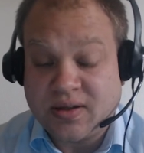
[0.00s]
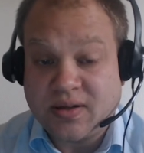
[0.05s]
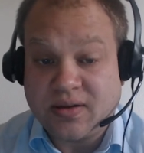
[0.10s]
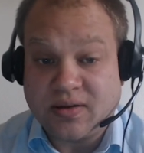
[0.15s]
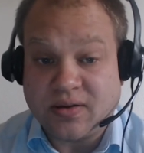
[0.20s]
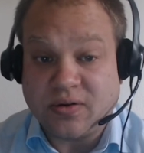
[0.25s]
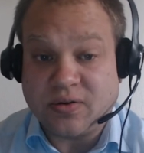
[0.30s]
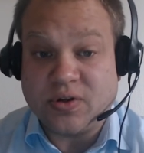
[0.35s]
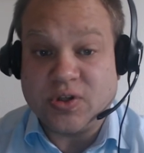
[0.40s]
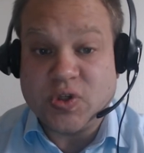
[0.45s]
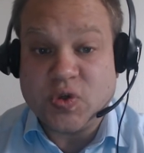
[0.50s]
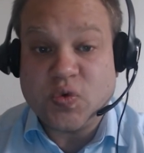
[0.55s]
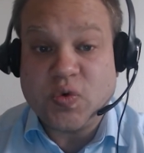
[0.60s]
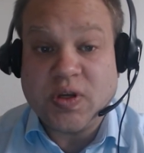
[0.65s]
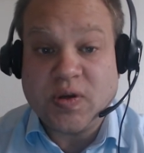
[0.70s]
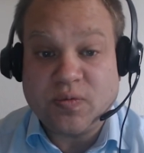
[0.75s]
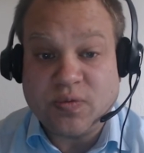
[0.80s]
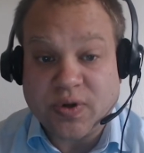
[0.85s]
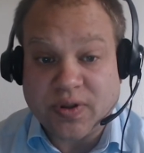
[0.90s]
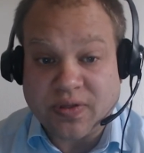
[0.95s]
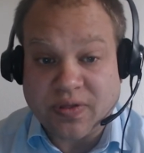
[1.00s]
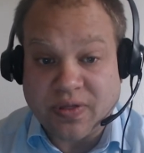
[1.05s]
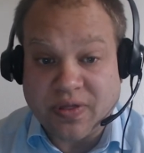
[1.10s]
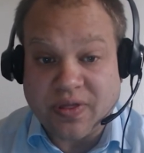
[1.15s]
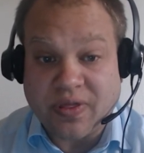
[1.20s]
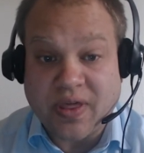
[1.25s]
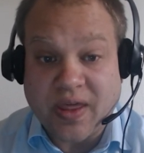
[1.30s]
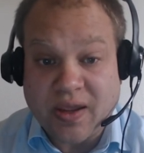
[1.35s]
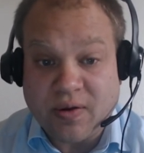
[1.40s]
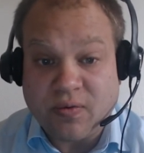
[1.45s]
they're doing what
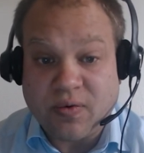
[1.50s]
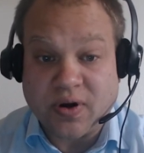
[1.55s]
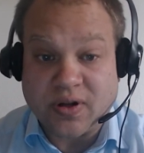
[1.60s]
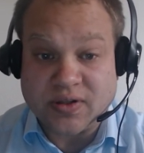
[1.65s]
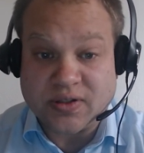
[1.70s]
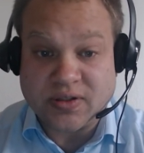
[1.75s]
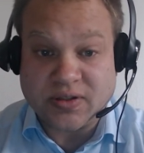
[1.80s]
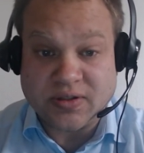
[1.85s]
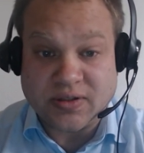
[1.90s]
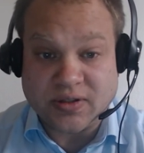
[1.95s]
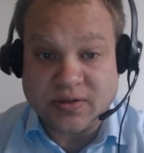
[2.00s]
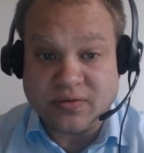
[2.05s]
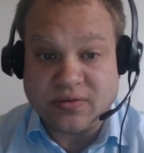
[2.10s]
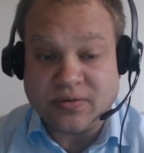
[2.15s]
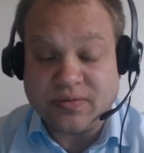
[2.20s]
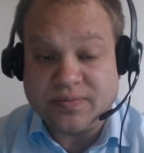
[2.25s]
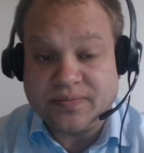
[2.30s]
they want to do,